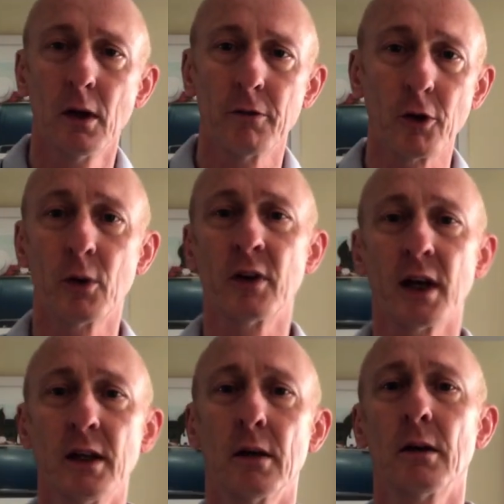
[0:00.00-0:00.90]
Following
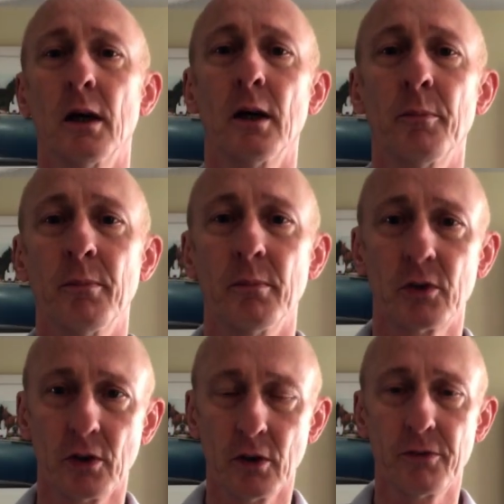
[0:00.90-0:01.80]
day,
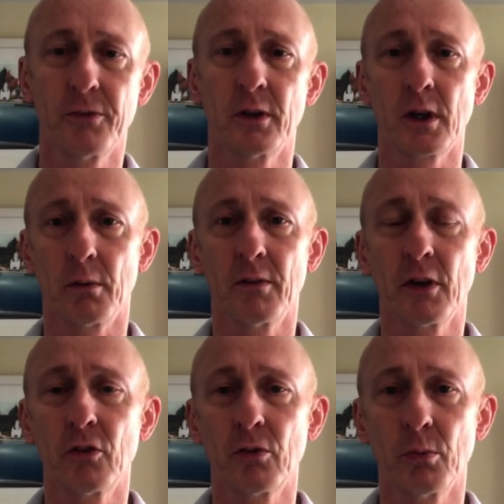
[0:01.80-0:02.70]
myself, a couple of
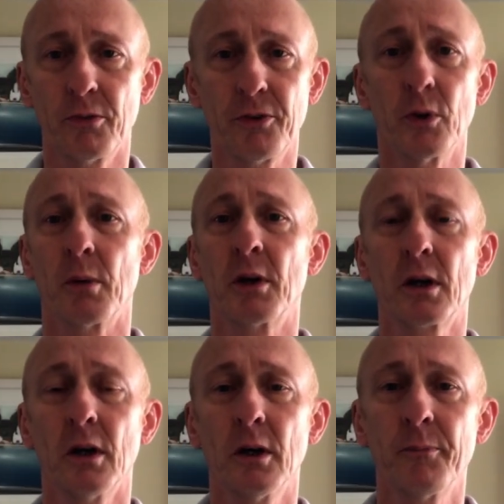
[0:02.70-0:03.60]
others, we filled up my
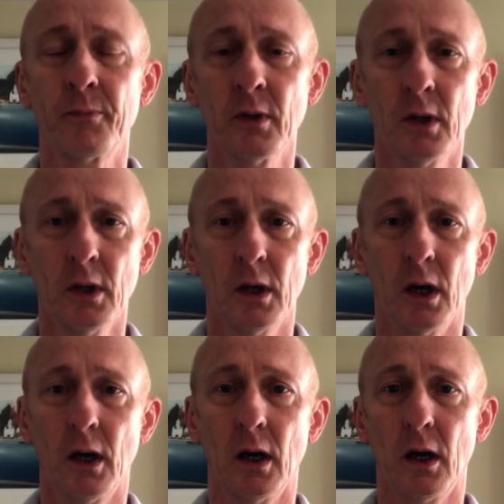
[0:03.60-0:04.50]
car.
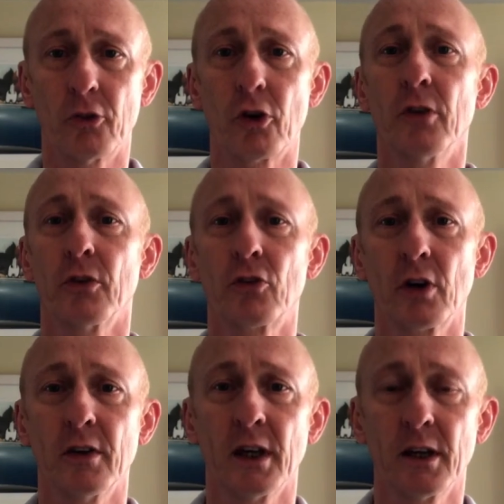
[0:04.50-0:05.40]
I drove it
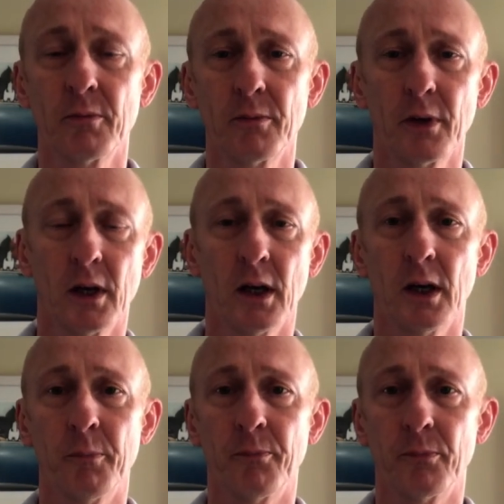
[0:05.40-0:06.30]
straight down
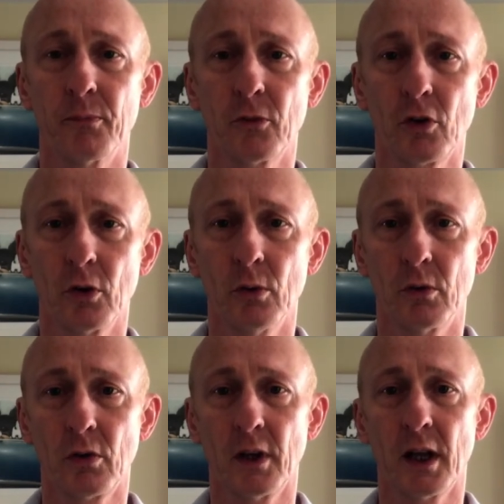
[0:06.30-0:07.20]
to
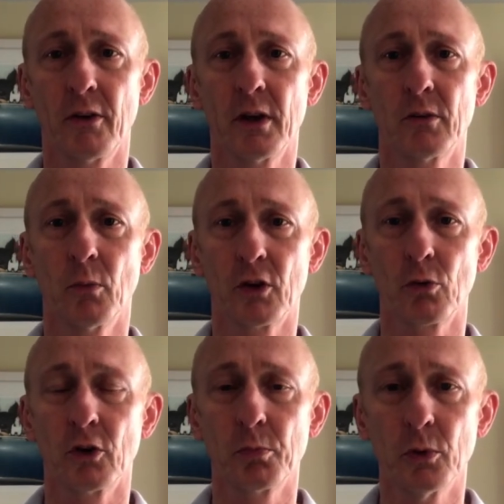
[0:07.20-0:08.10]
the area,
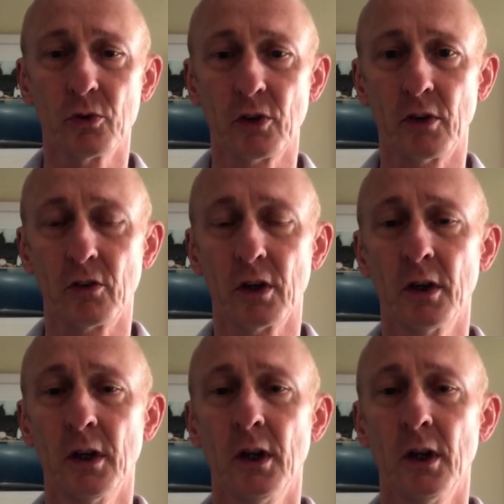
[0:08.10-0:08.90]
Westway Sports Centre,